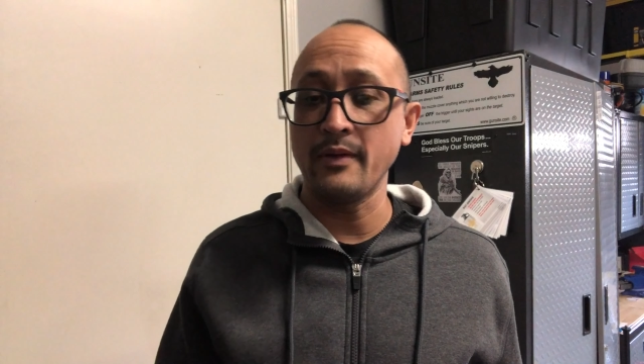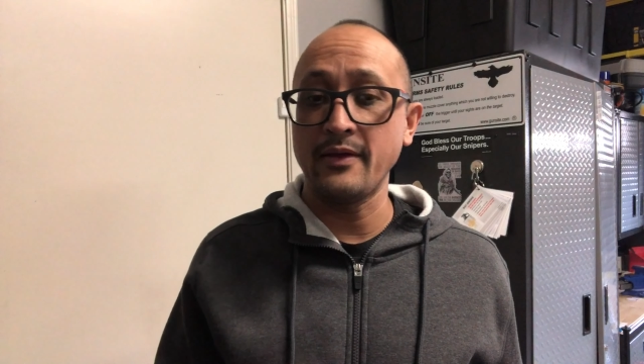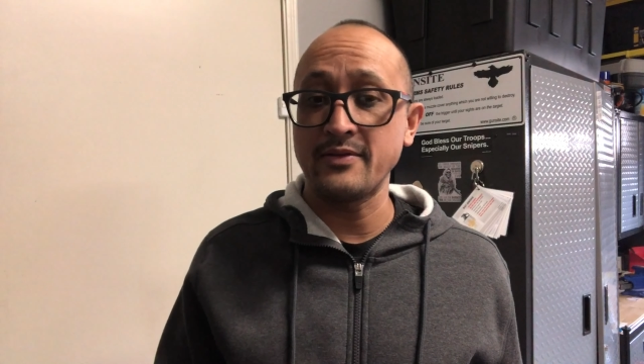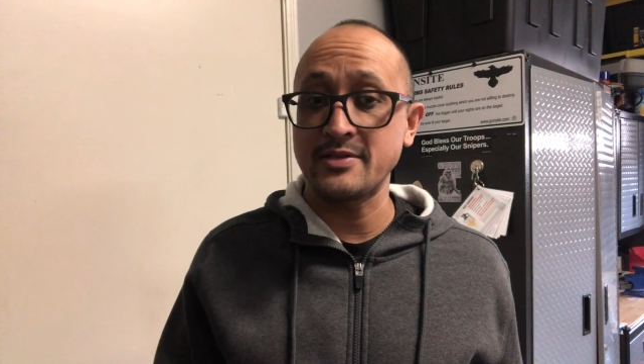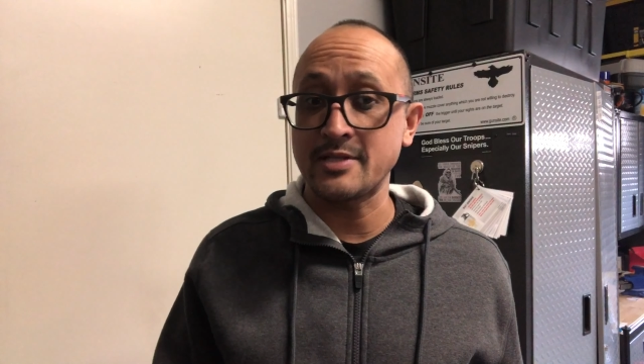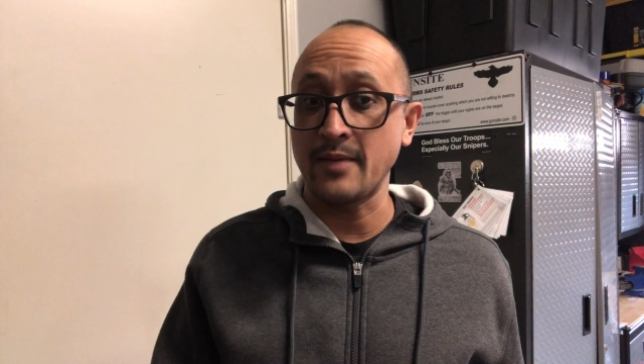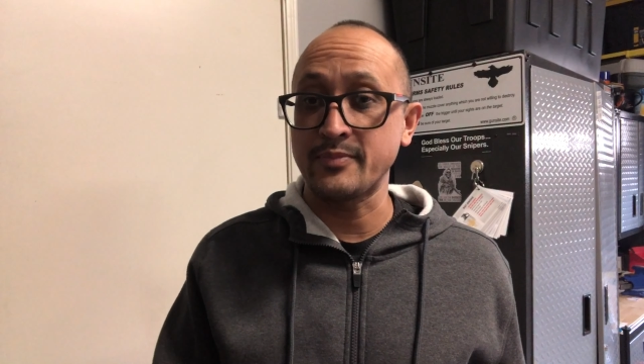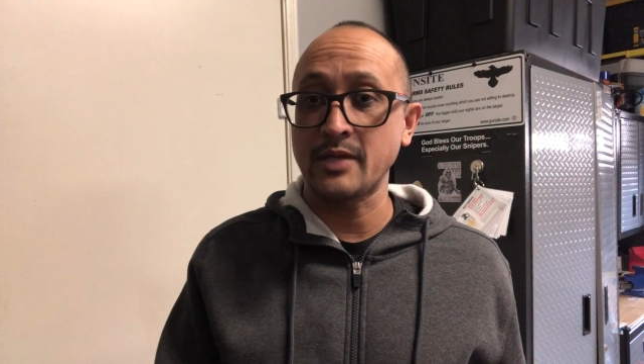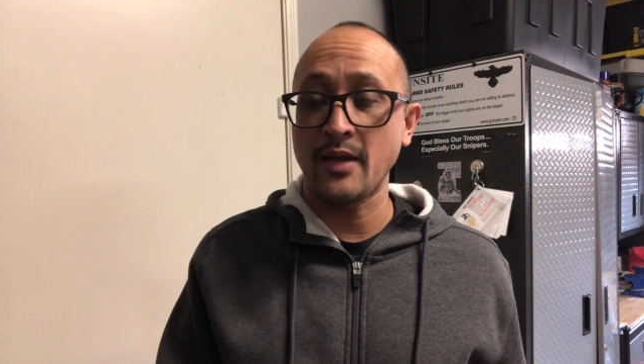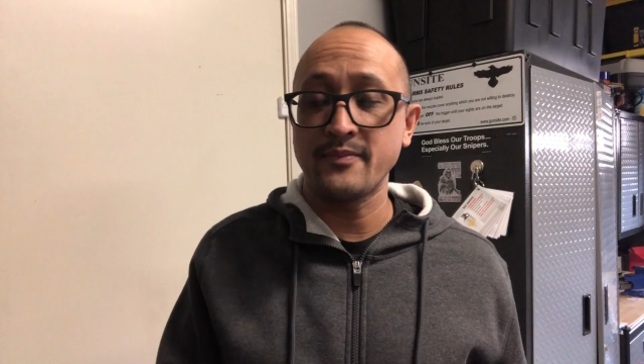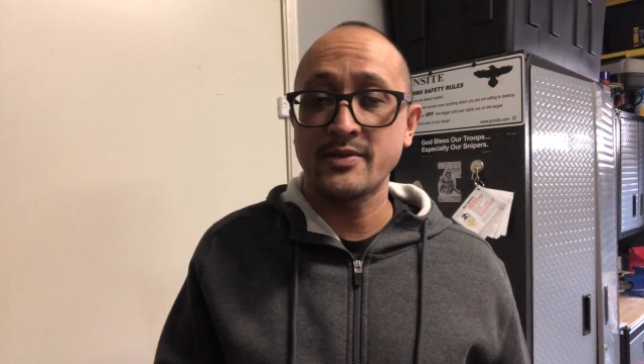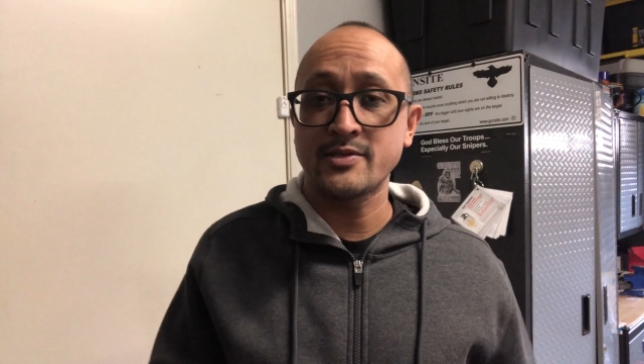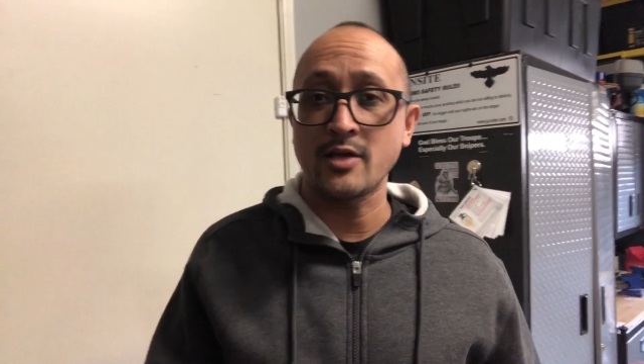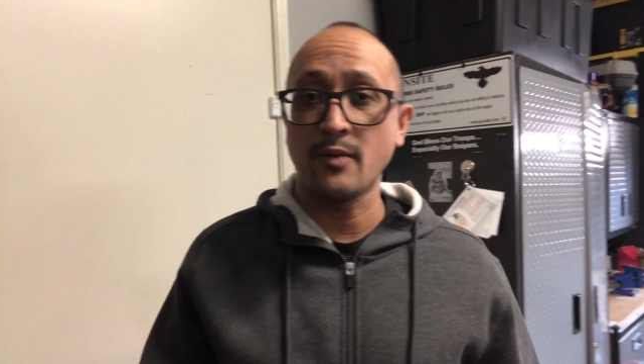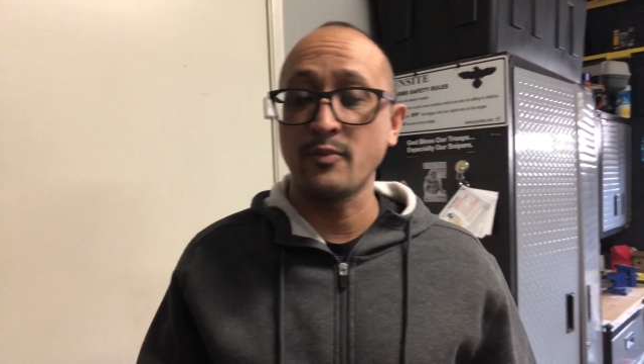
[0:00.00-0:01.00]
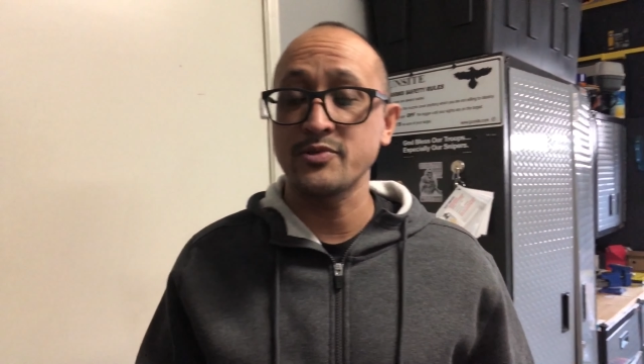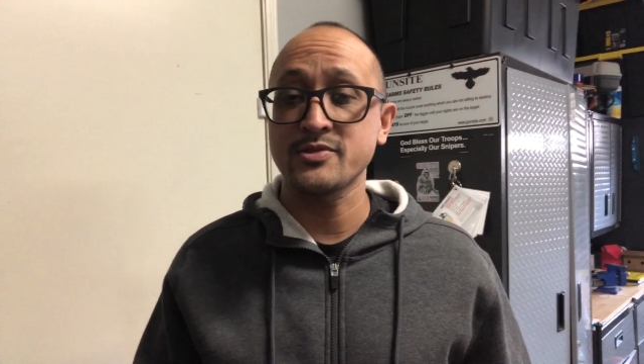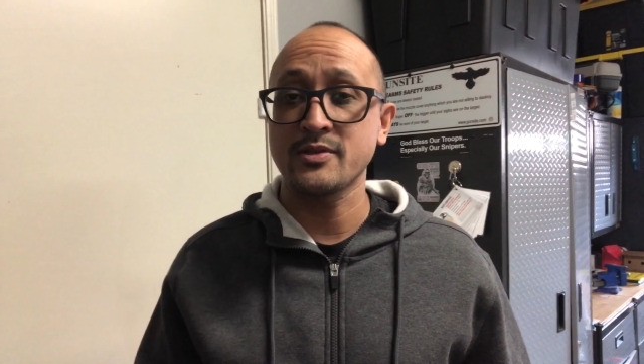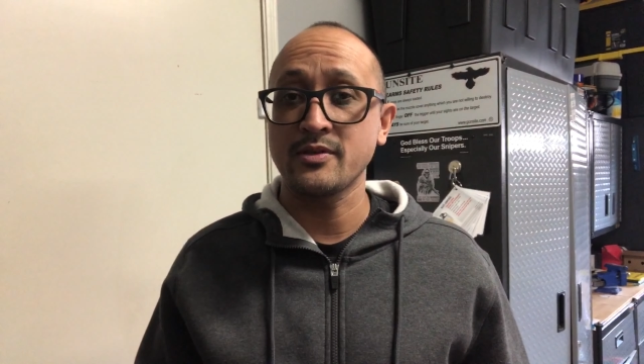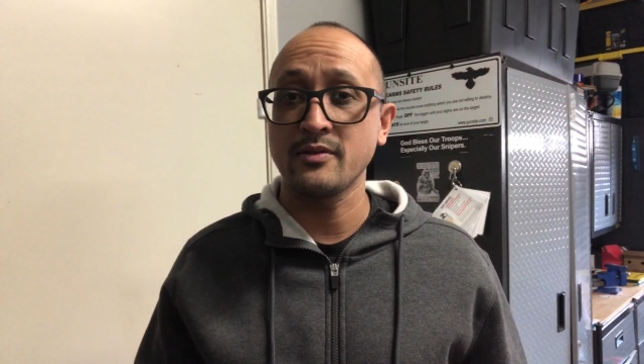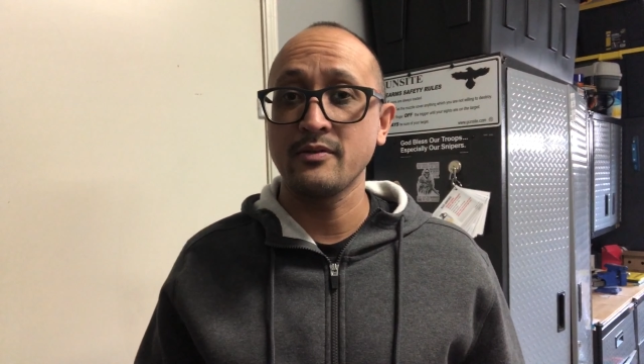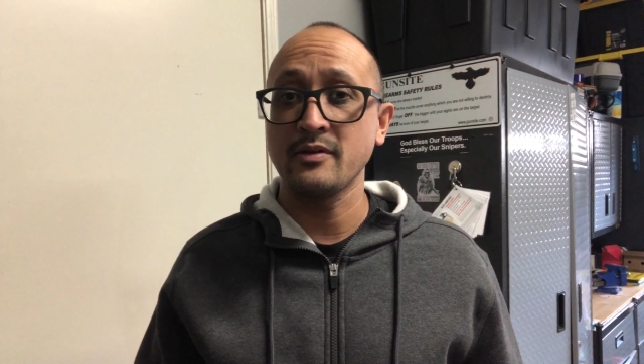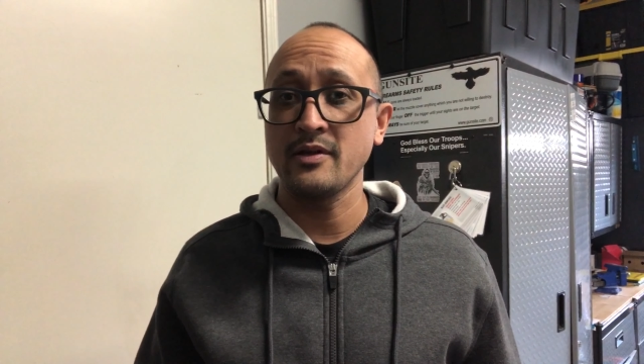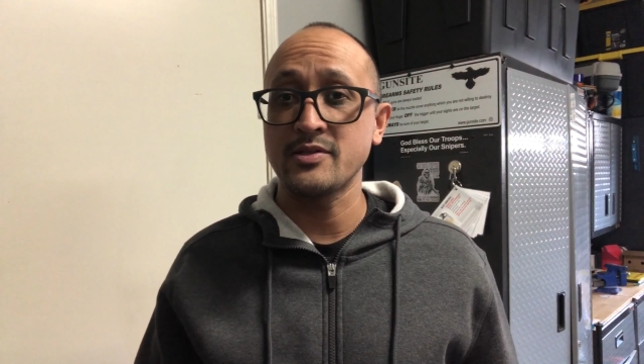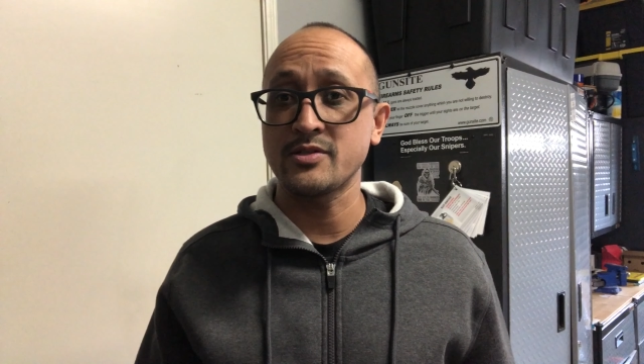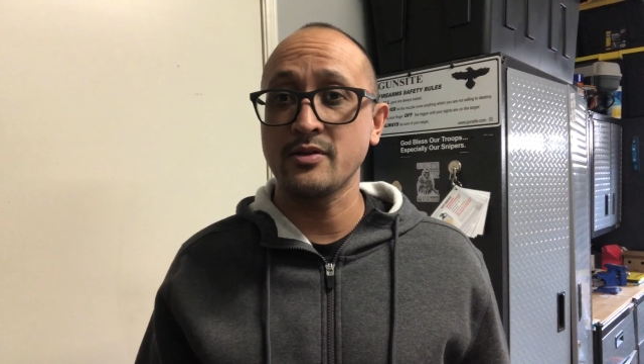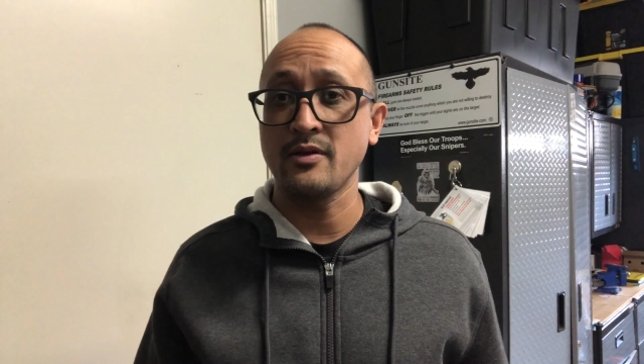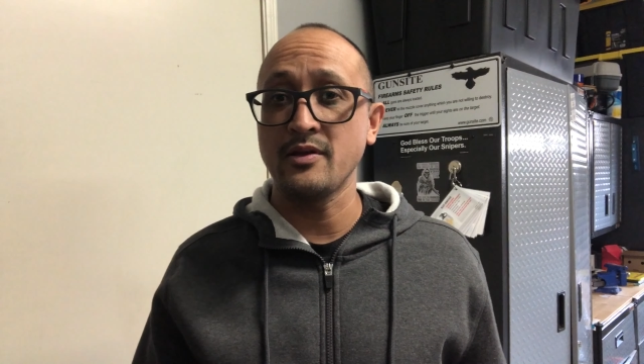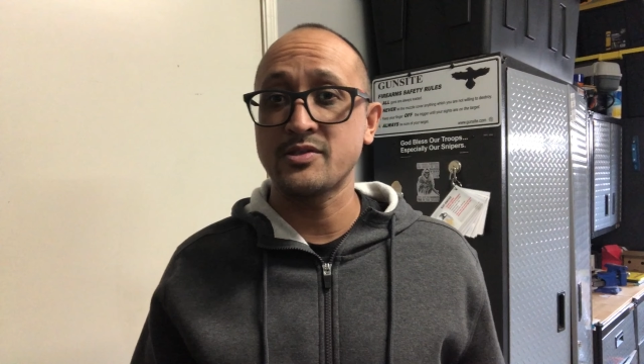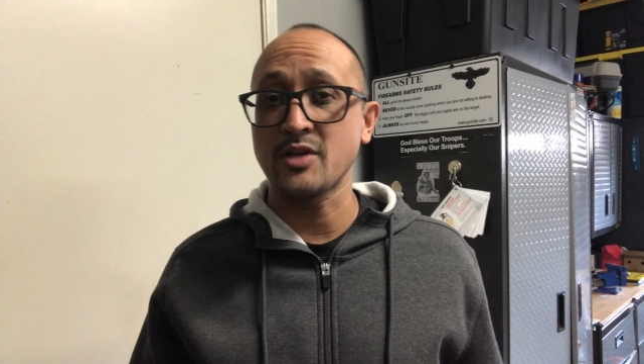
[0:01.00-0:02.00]
Sometimes it's almost
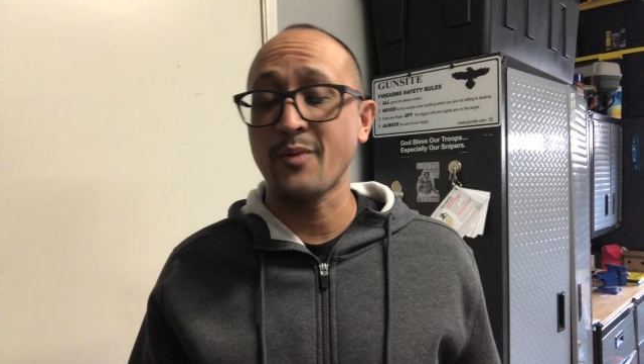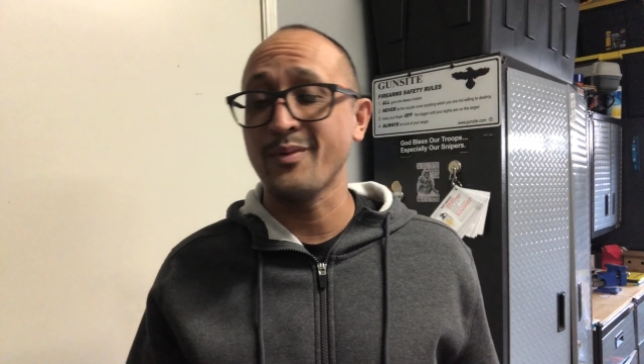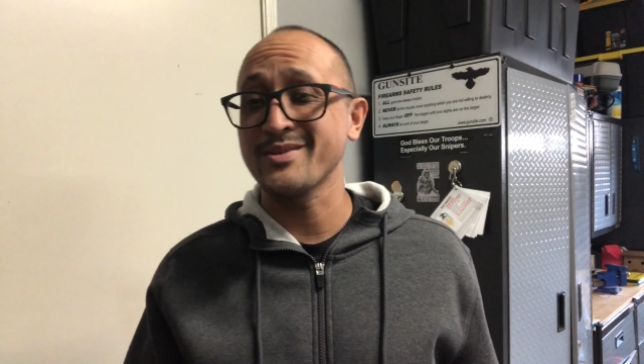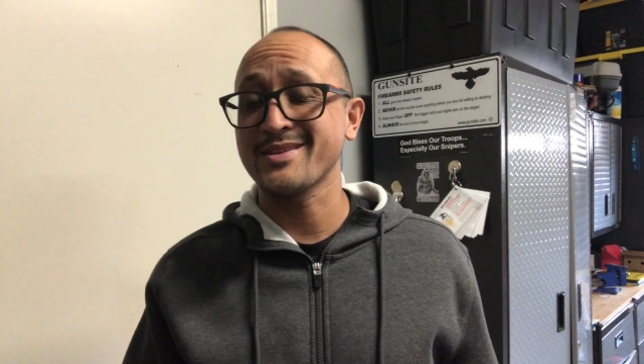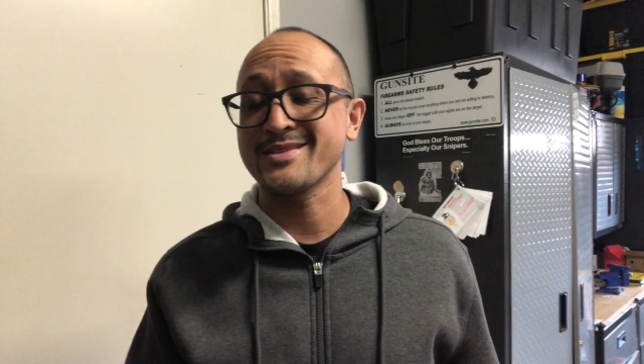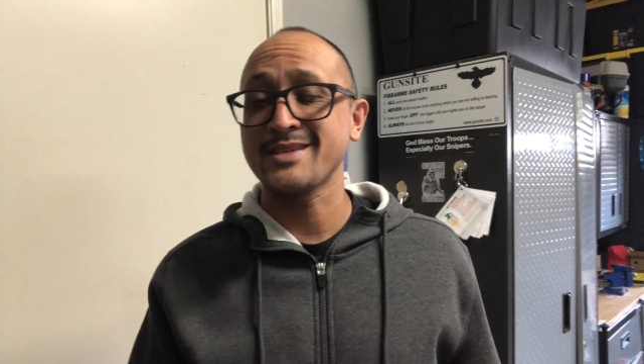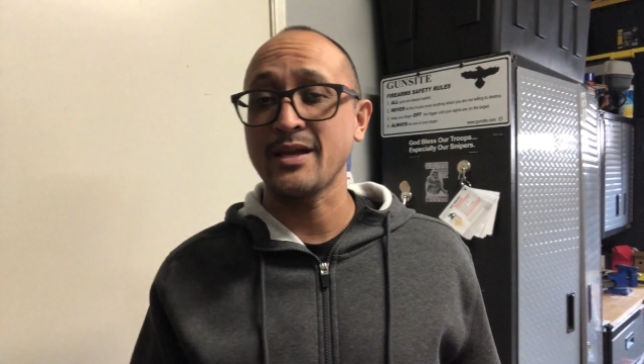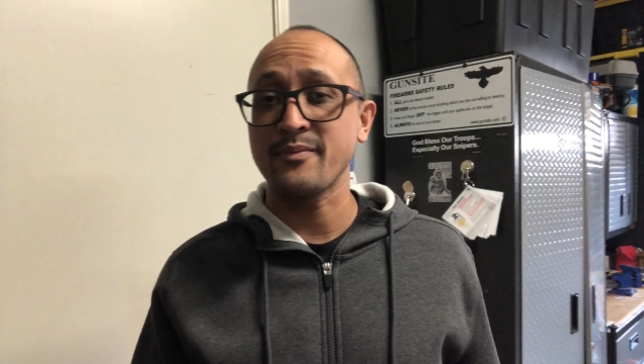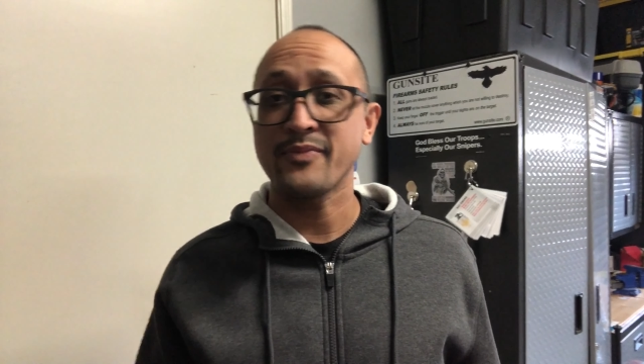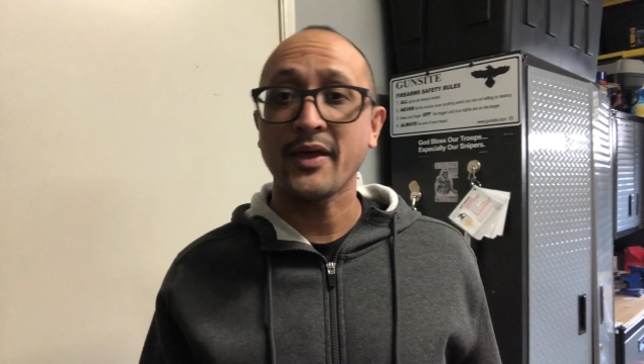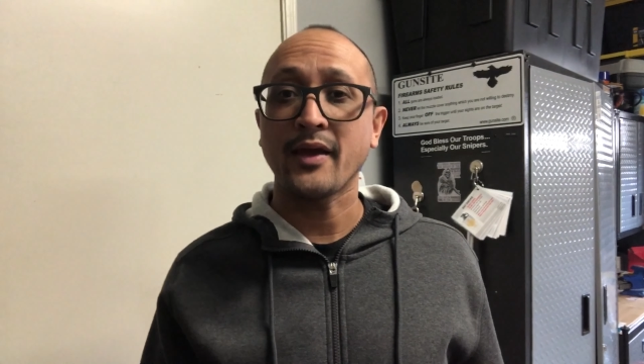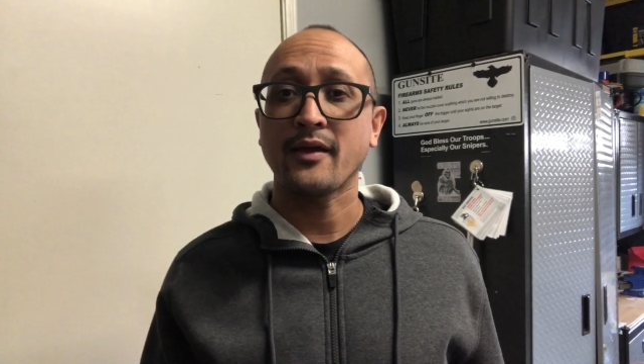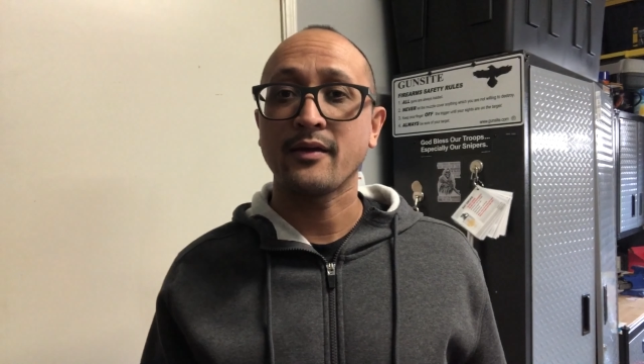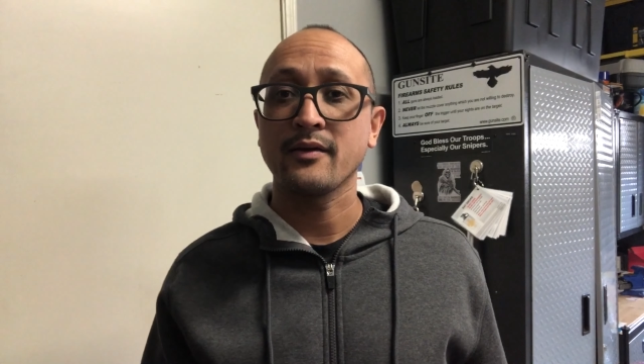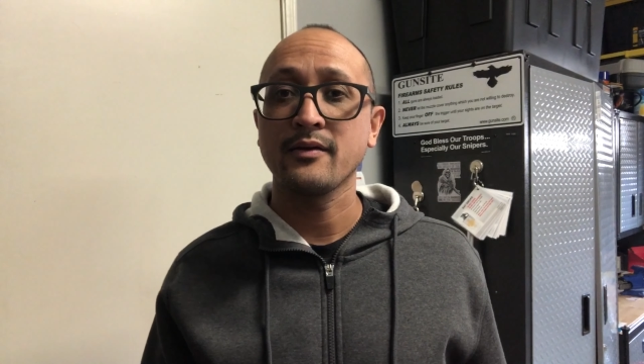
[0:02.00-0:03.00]
the same thing.